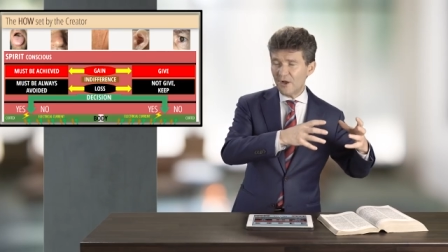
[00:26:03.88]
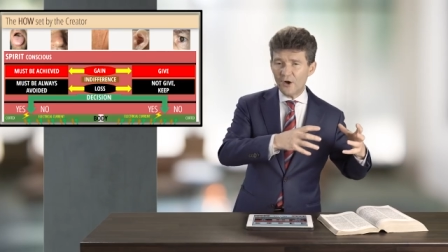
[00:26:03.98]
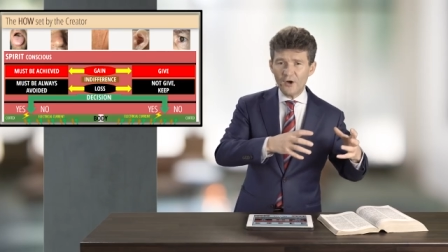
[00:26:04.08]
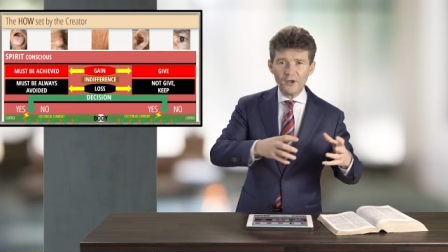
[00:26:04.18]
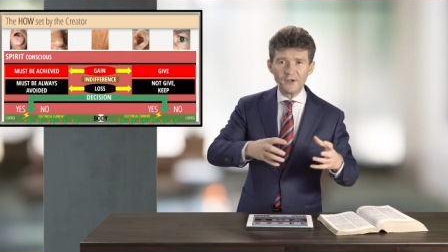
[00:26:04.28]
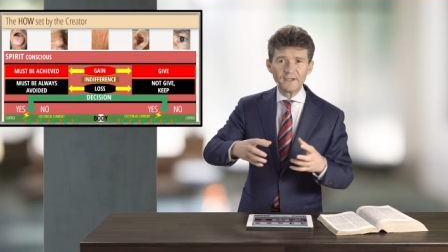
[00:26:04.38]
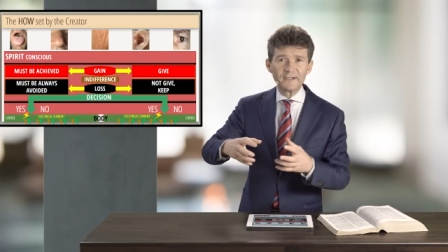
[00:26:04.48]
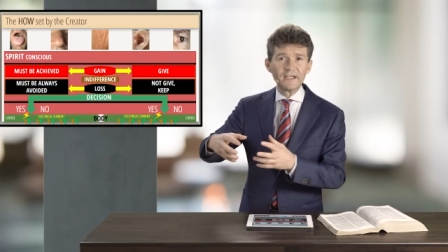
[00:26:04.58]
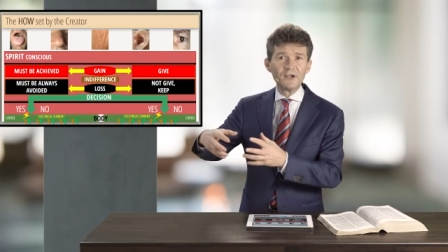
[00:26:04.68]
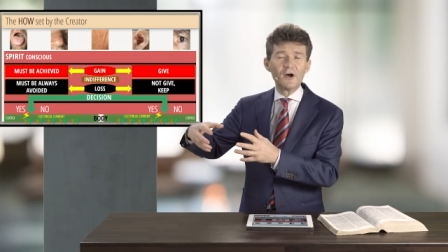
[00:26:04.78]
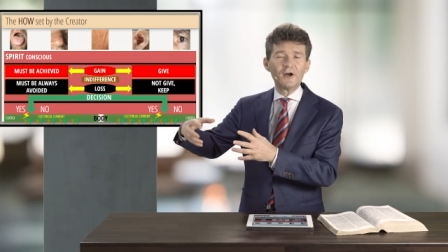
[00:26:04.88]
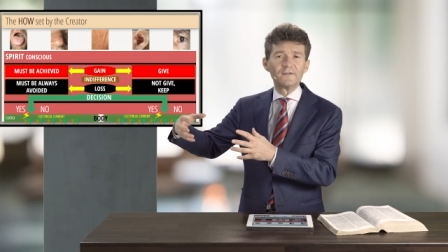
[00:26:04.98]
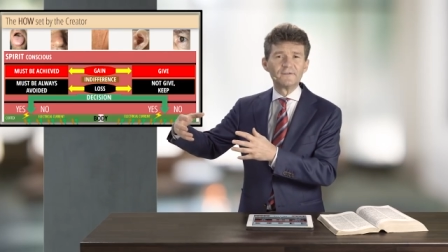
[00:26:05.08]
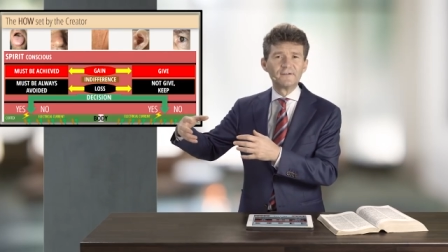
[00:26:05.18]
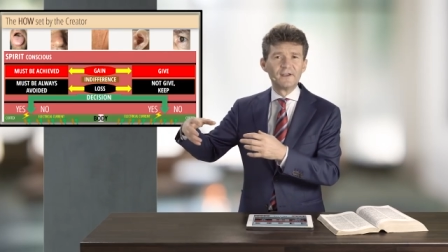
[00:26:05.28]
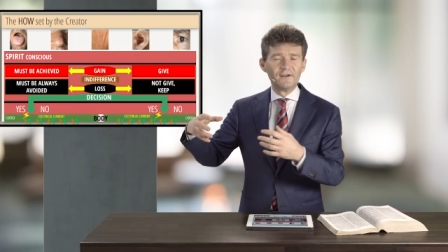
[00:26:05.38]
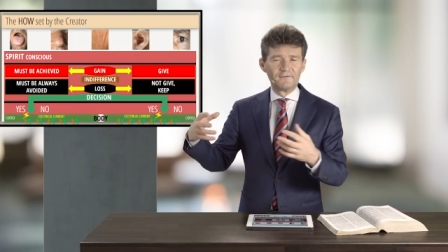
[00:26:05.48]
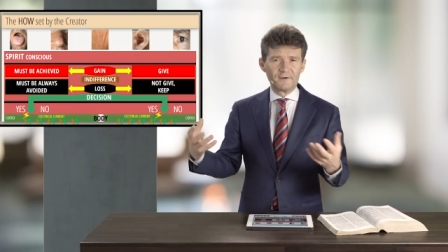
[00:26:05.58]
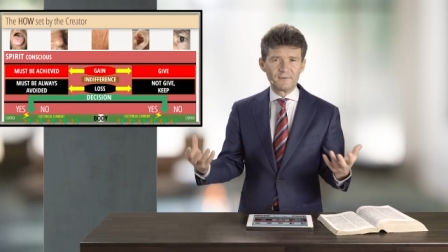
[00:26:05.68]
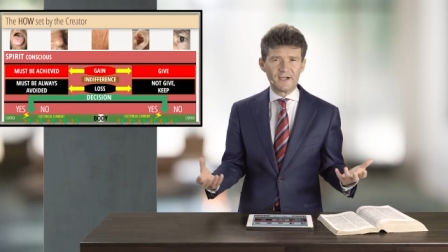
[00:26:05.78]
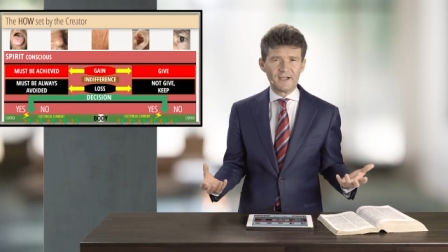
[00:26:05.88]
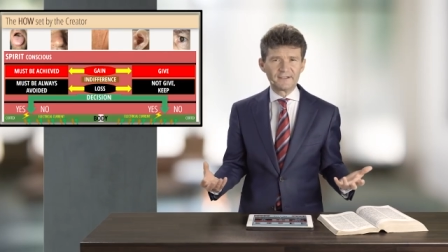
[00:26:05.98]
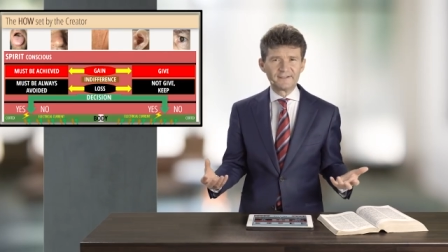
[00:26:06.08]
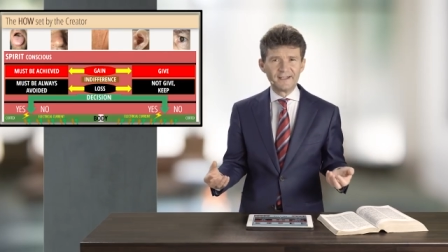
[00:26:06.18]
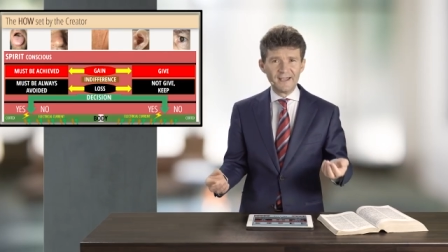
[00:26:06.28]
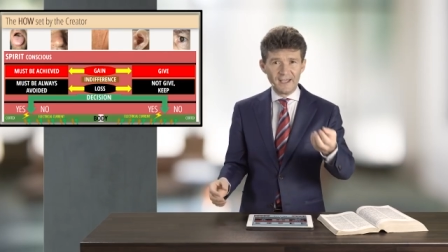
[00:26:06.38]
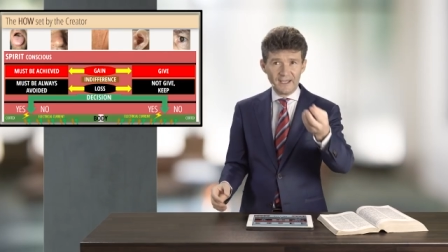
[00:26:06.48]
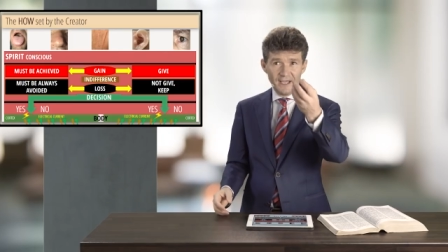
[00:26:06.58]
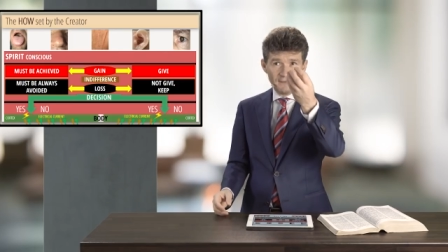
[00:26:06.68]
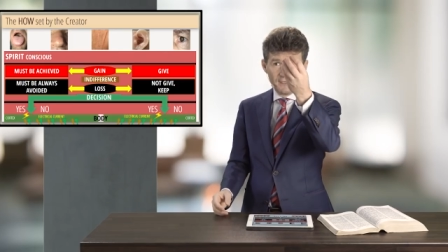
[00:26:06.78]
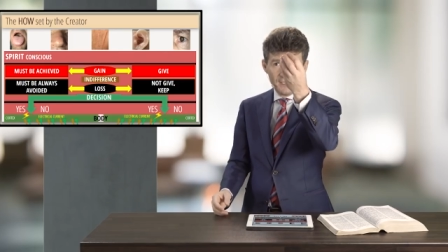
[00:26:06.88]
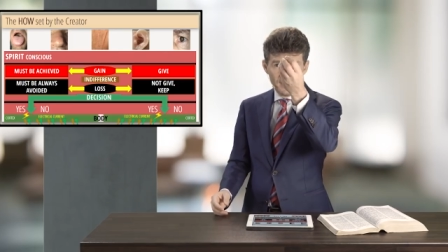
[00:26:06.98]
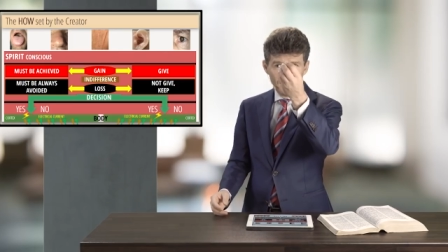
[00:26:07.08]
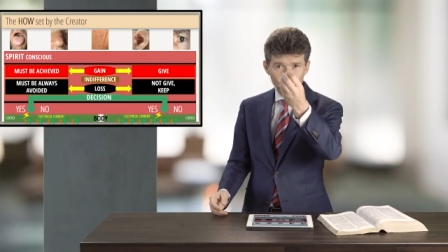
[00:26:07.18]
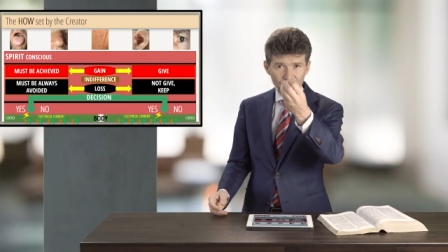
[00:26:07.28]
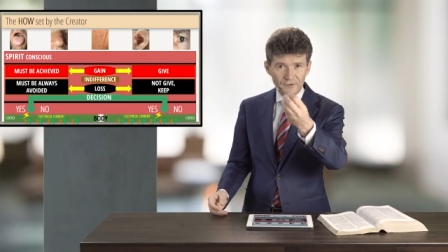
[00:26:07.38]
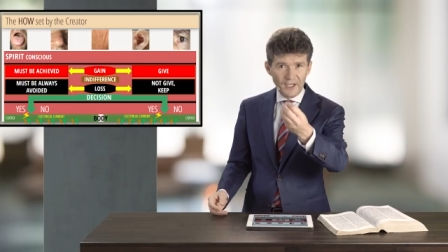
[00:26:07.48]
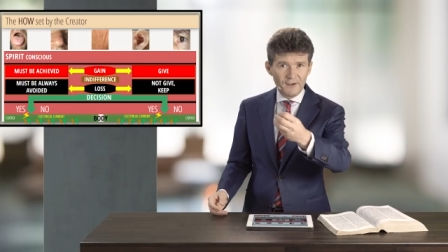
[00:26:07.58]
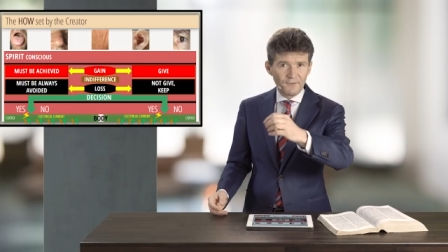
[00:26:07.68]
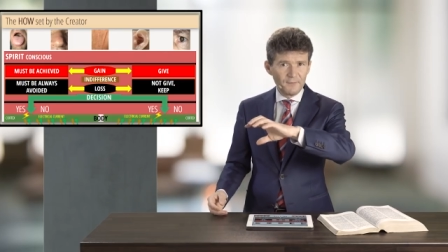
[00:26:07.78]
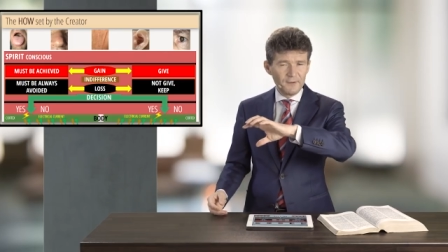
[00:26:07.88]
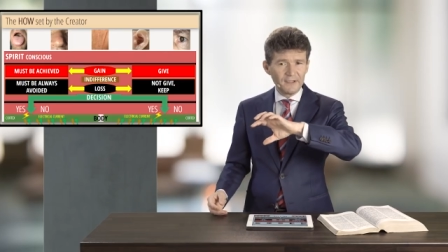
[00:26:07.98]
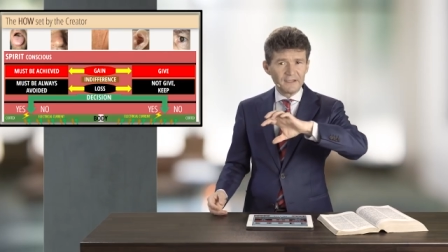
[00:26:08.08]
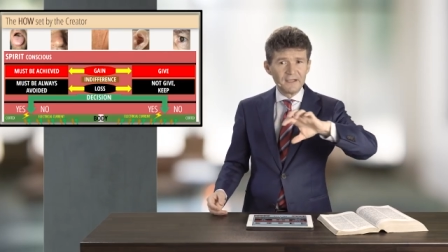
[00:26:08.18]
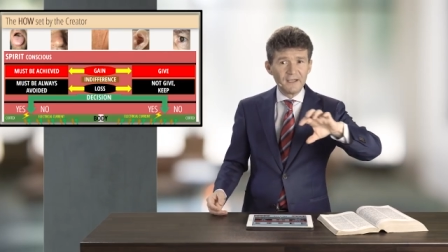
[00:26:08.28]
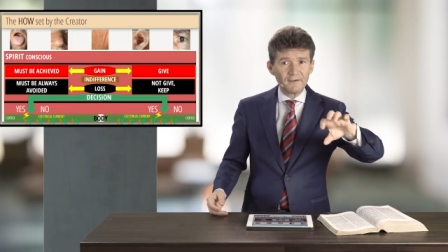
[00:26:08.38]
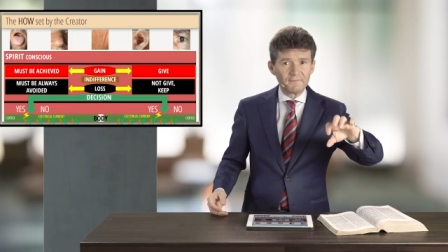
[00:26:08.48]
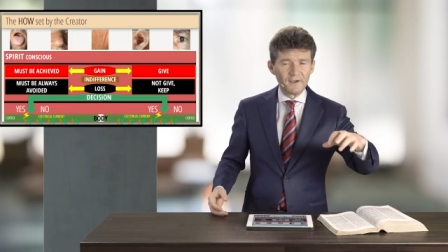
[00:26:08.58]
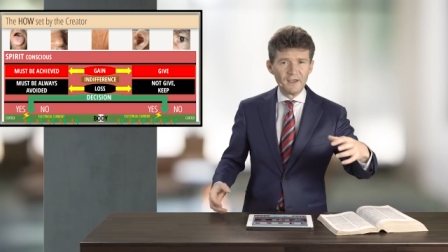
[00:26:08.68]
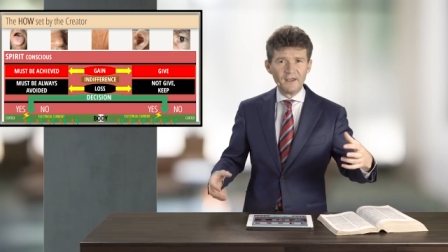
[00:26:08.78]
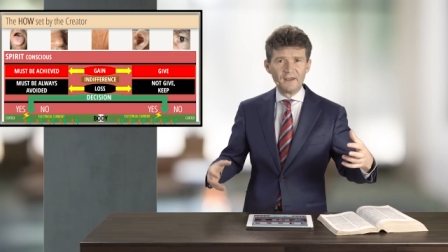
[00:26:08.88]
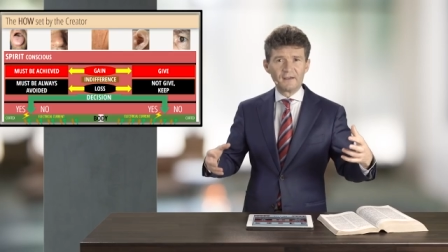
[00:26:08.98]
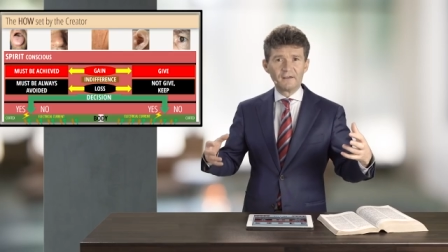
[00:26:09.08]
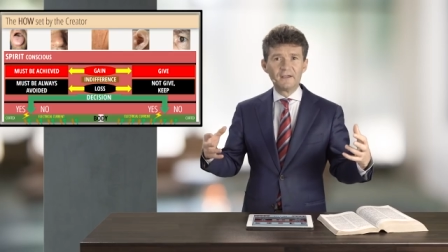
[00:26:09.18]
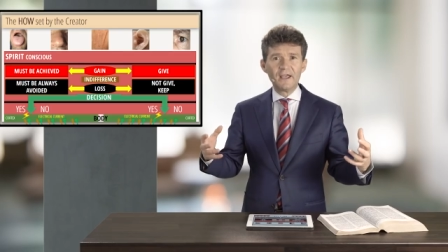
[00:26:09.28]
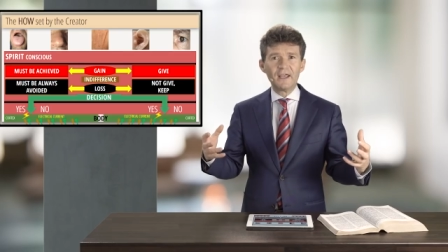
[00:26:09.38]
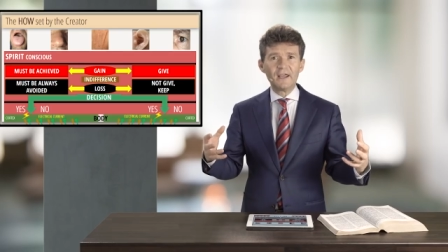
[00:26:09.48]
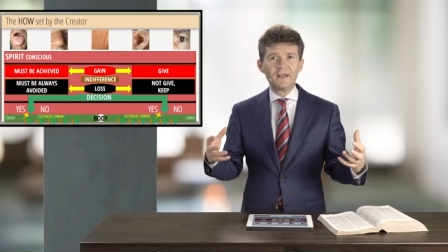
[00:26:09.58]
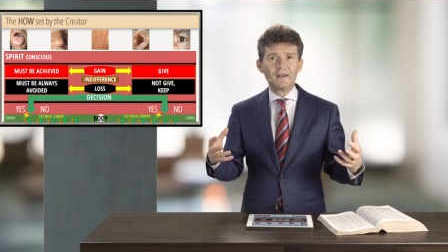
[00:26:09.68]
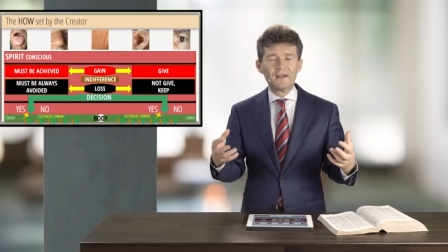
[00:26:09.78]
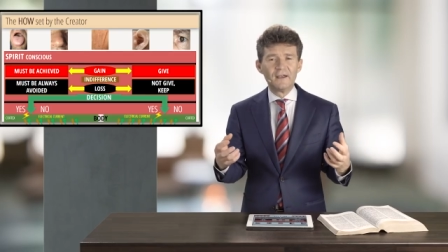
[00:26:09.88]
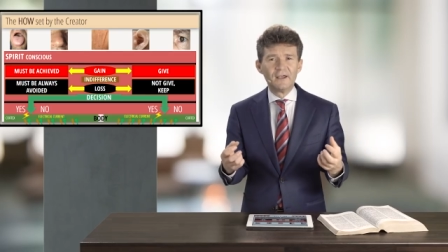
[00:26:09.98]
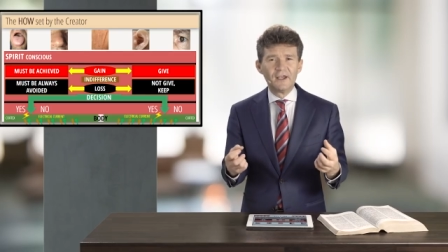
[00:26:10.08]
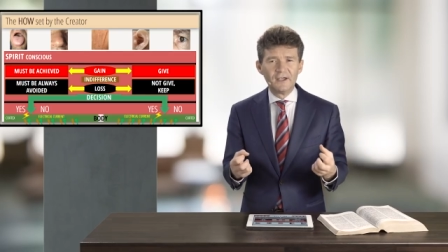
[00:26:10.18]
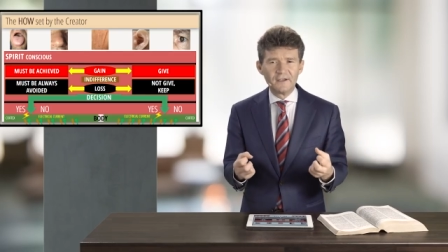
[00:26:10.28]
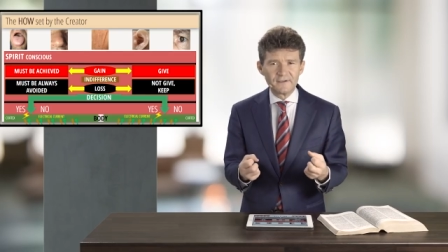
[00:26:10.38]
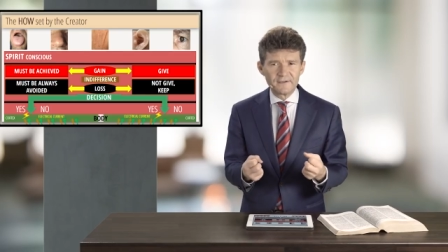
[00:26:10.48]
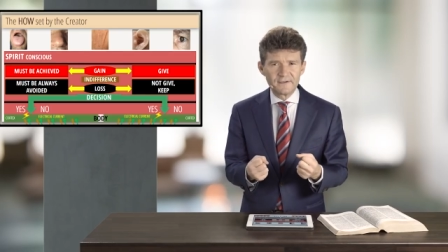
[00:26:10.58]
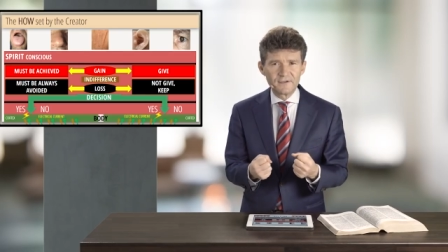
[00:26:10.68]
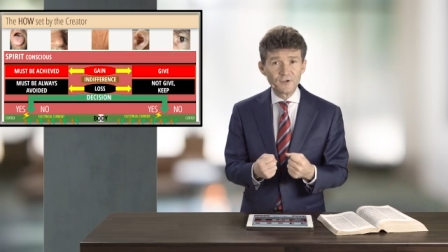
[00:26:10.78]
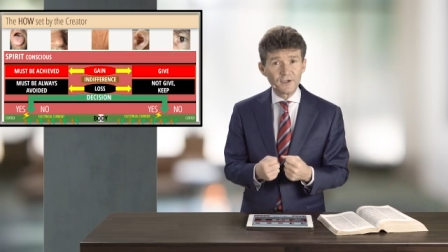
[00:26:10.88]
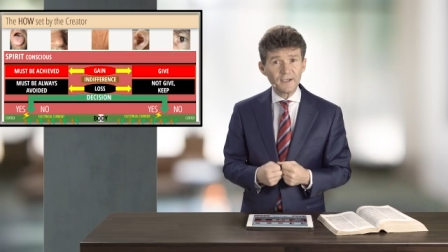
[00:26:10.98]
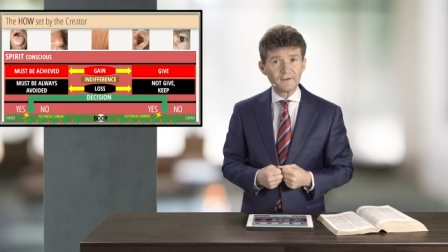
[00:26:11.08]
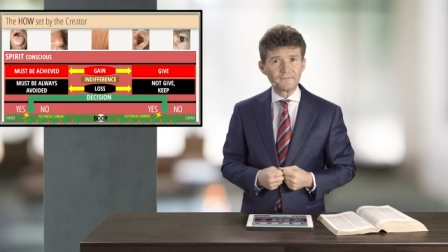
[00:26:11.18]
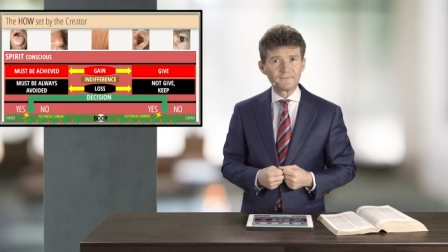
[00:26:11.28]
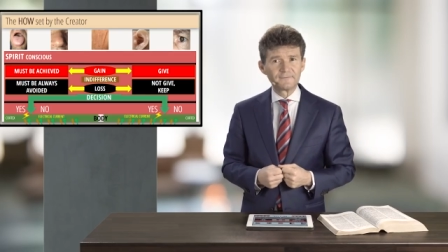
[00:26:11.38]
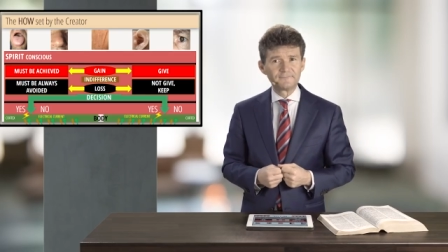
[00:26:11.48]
all that he got from God. He had to take from him and give. Gain is to give.